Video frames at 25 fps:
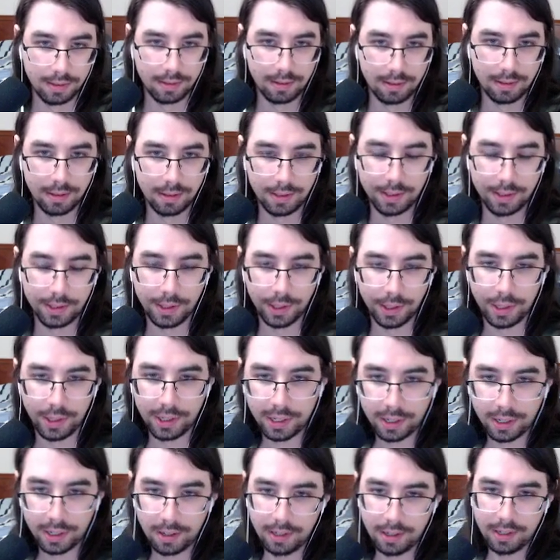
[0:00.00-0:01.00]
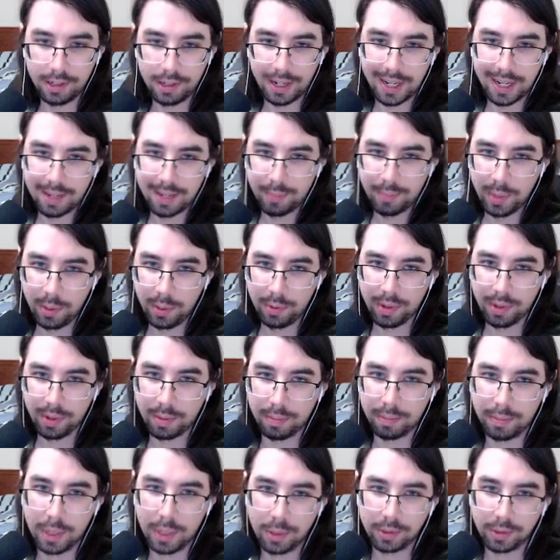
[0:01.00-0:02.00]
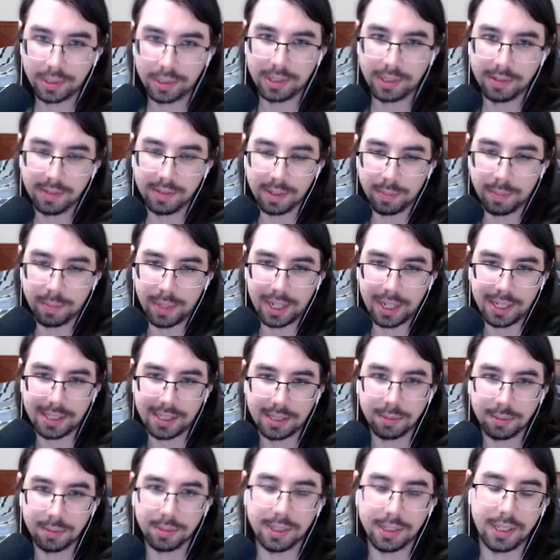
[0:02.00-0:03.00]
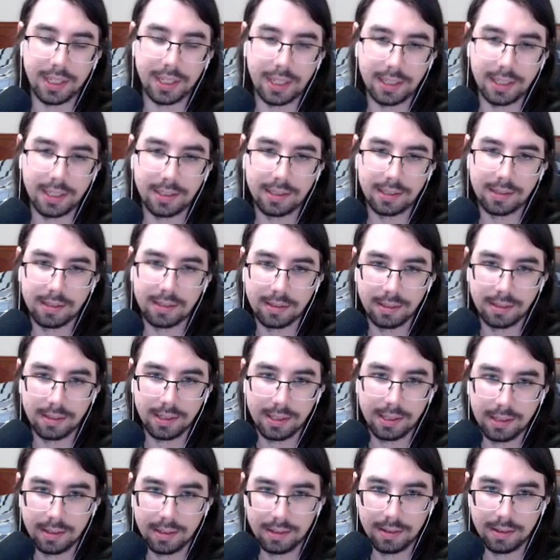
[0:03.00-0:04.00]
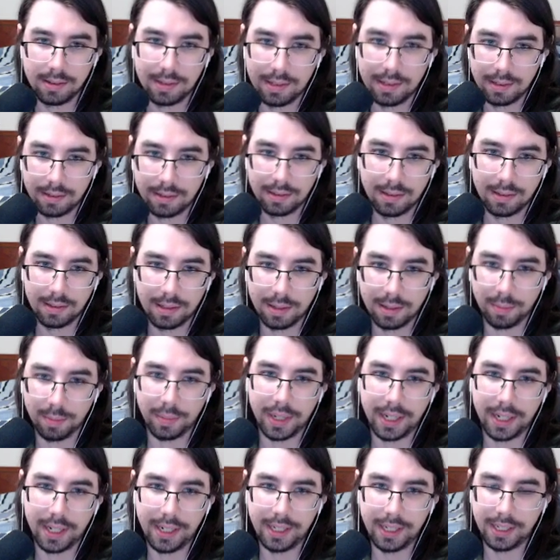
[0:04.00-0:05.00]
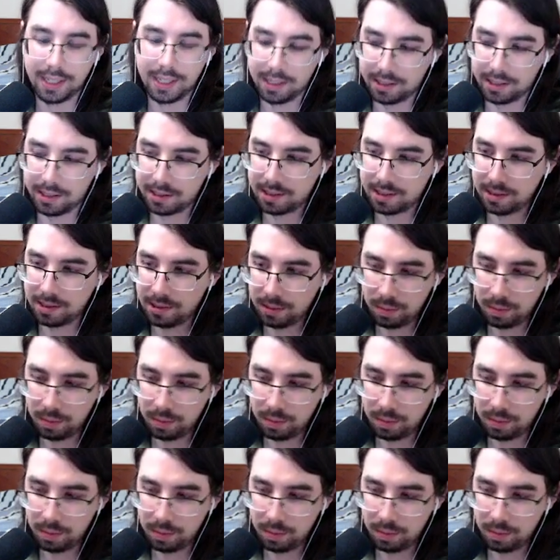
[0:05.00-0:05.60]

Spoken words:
So you're happy with most of the possible hits combining next turn.